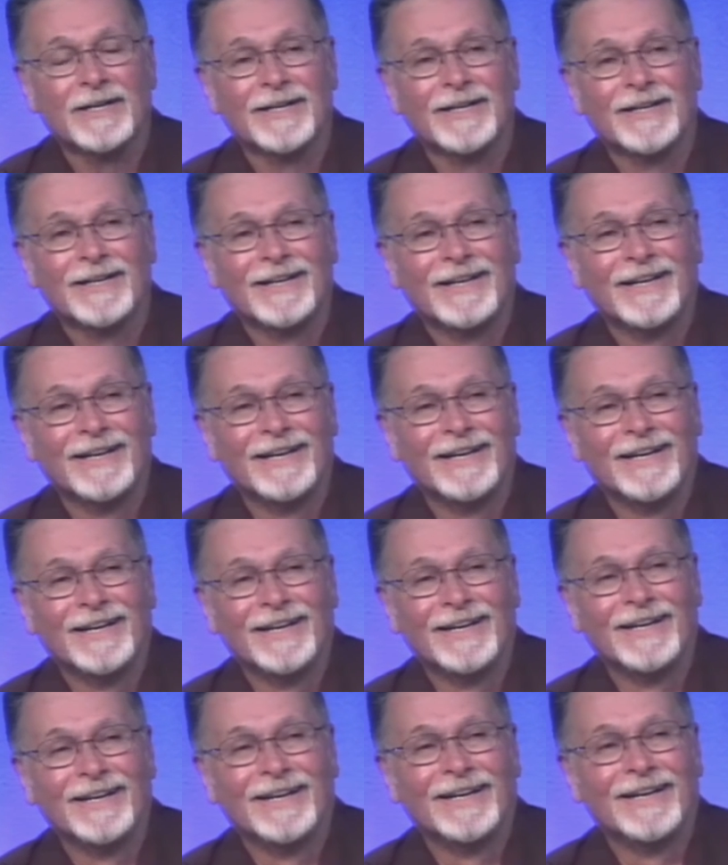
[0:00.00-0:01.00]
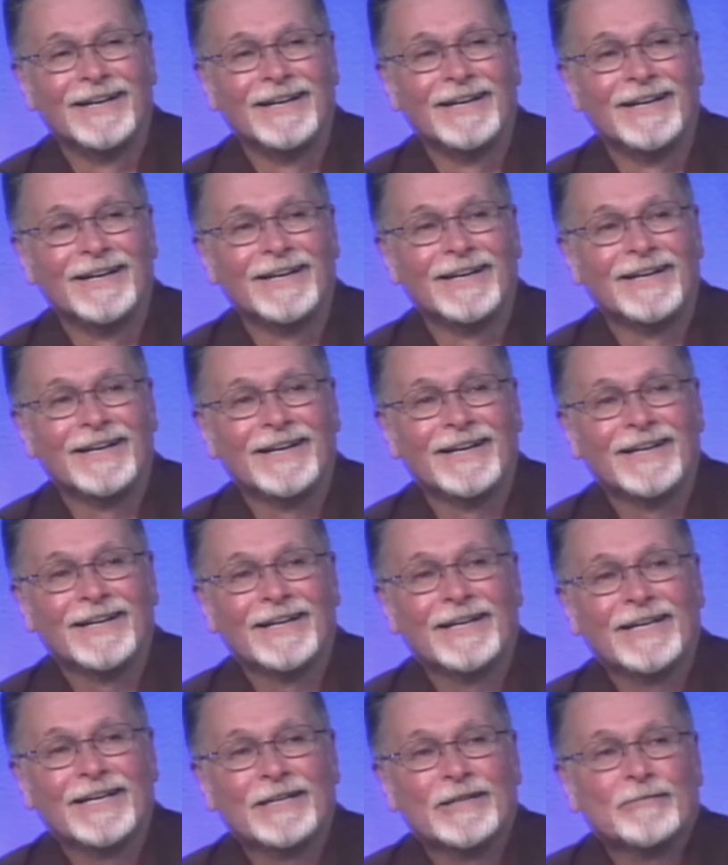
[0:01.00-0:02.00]

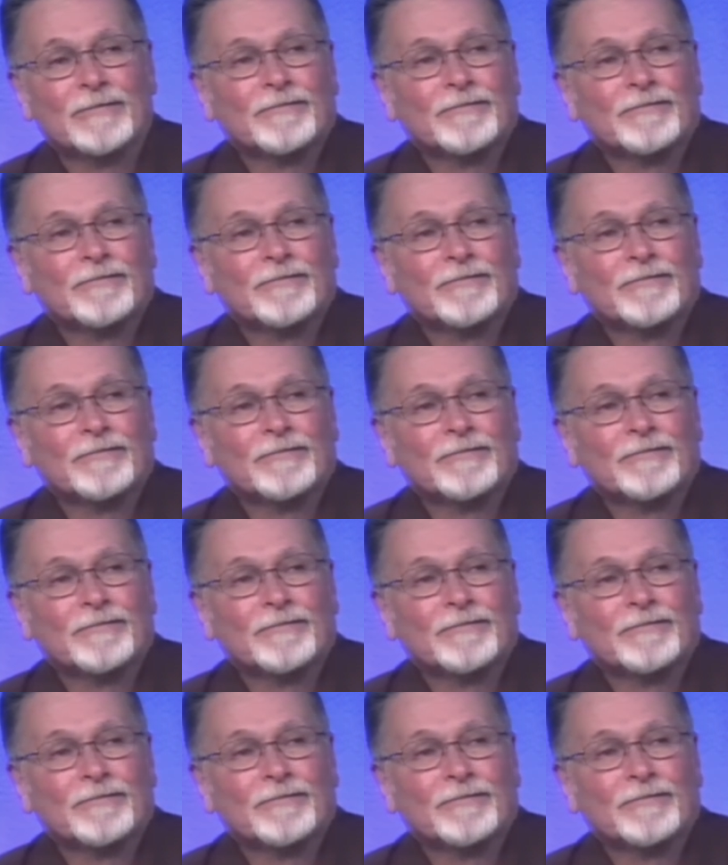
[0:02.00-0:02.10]
(no one is talking)